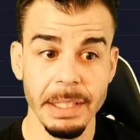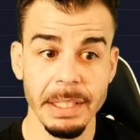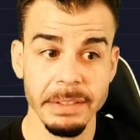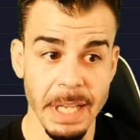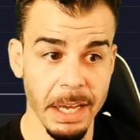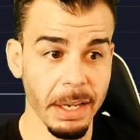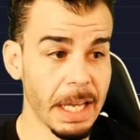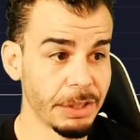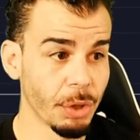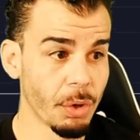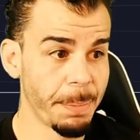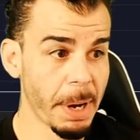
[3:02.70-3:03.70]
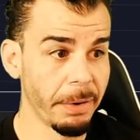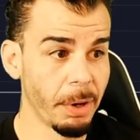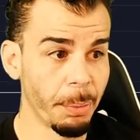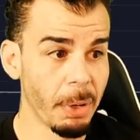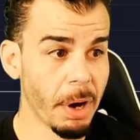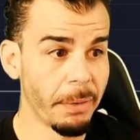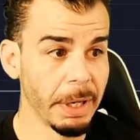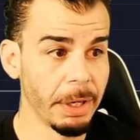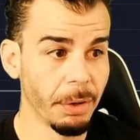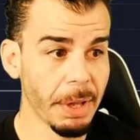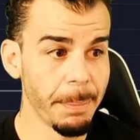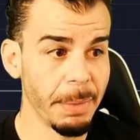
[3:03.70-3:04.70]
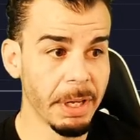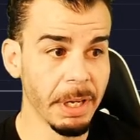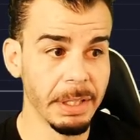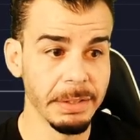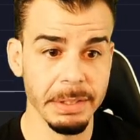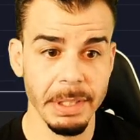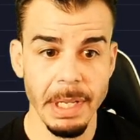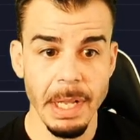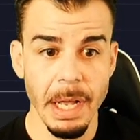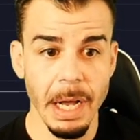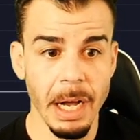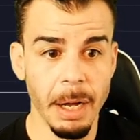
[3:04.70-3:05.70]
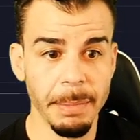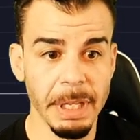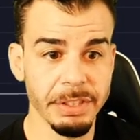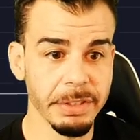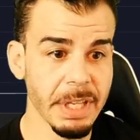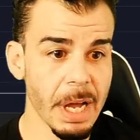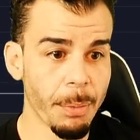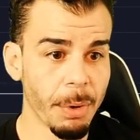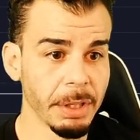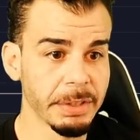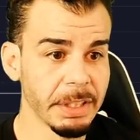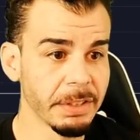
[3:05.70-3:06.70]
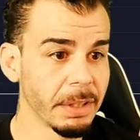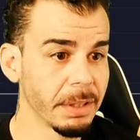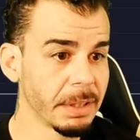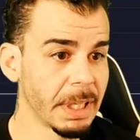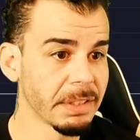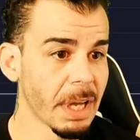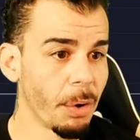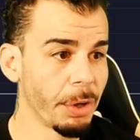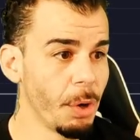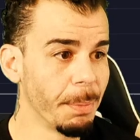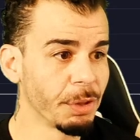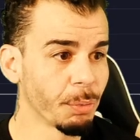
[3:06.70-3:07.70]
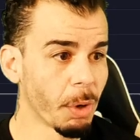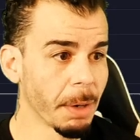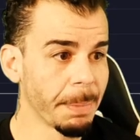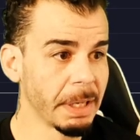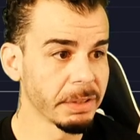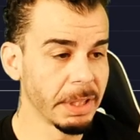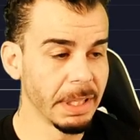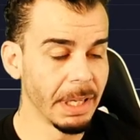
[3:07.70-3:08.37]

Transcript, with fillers: psychological barrier. We already know that because um, that's just how it works. That's a, that's how humans work basically.